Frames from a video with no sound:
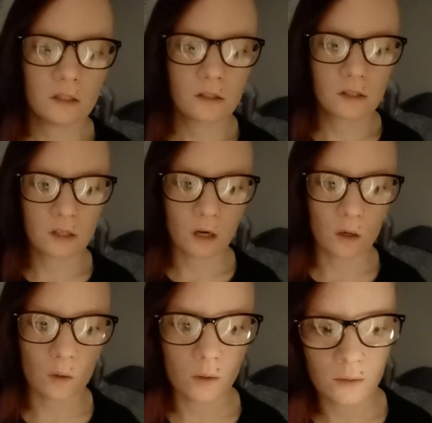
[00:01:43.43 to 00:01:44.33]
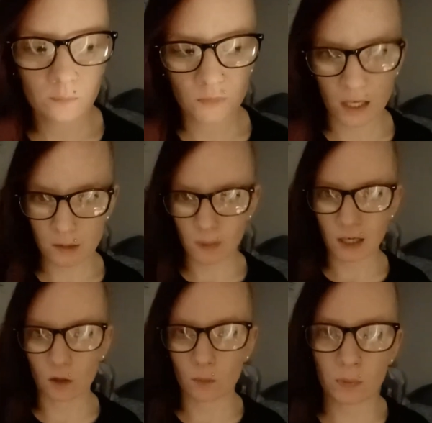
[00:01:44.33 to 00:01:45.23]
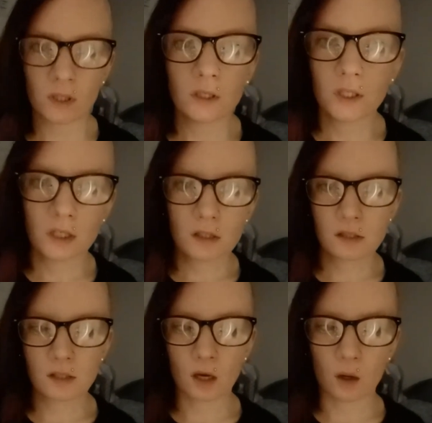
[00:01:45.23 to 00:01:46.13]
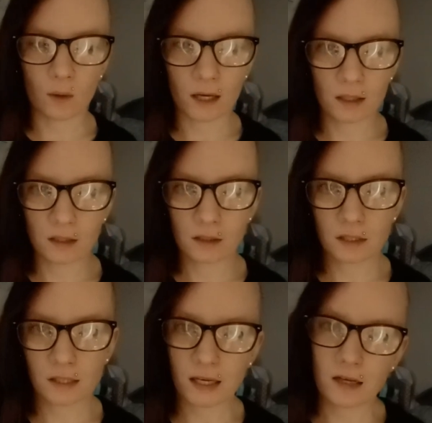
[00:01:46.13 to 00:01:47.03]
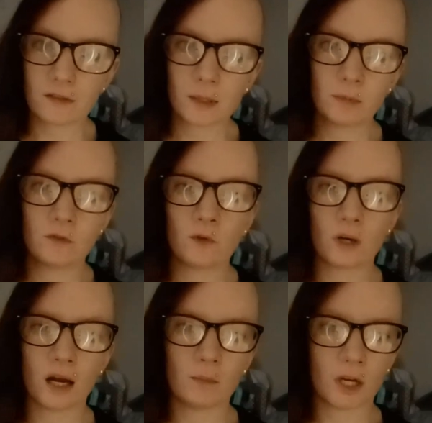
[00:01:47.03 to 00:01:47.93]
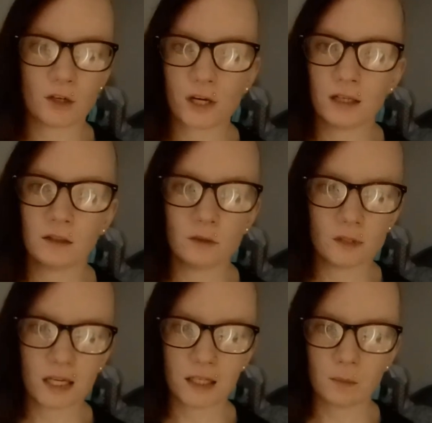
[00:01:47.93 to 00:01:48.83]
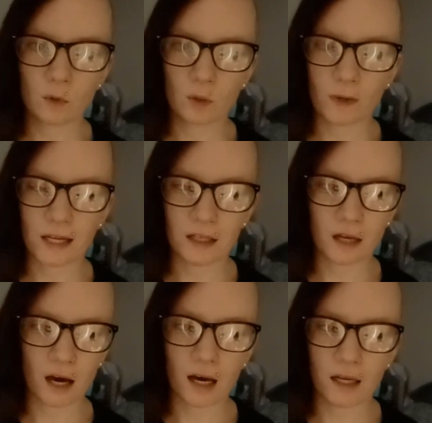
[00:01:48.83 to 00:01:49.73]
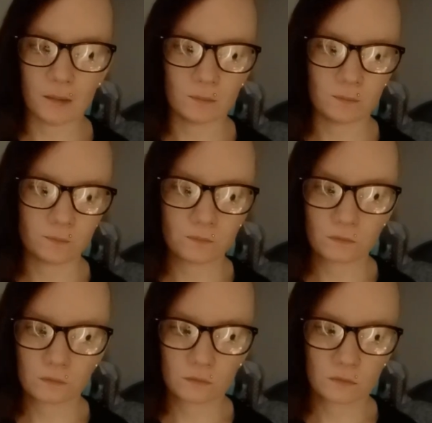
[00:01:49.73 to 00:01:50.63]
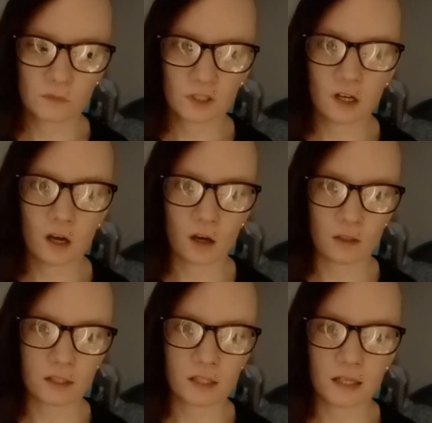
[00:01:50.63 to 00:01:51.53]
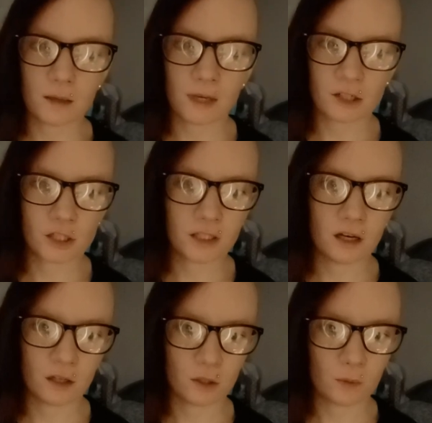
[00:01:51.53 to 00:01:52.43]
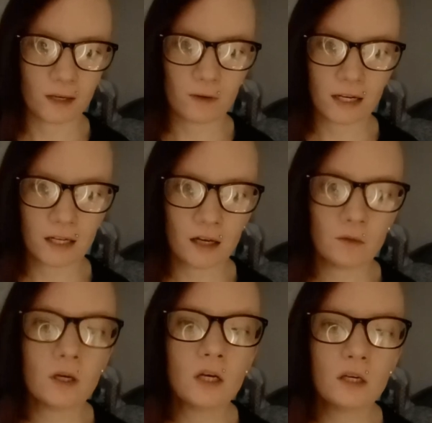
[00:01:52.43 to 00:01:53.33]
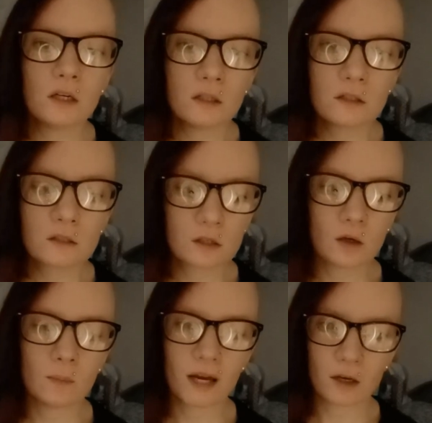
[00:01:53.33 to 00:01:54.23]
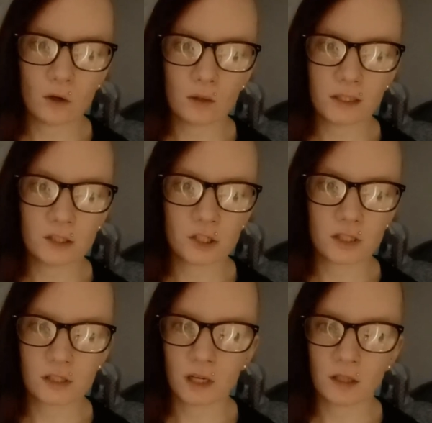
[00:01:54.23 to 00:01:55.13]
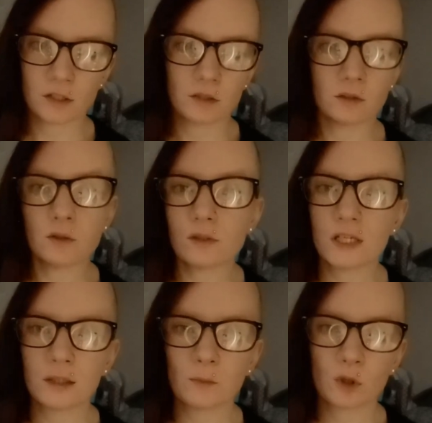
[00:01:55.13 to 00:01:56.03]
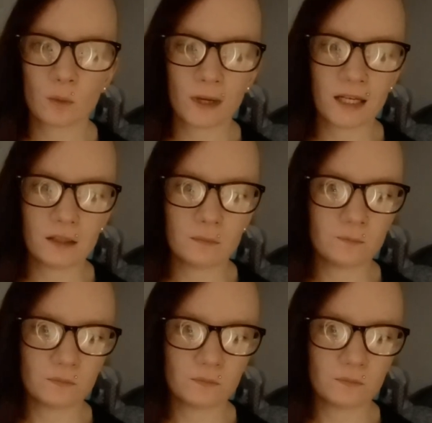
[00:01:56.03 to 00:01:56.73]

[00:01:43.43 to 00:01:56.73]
So that's my hope. So, because like I said before, I'm not trying to lose any more weight. I'm honestly, I'm actually underweight right now. So my goal is just not to lose any more weight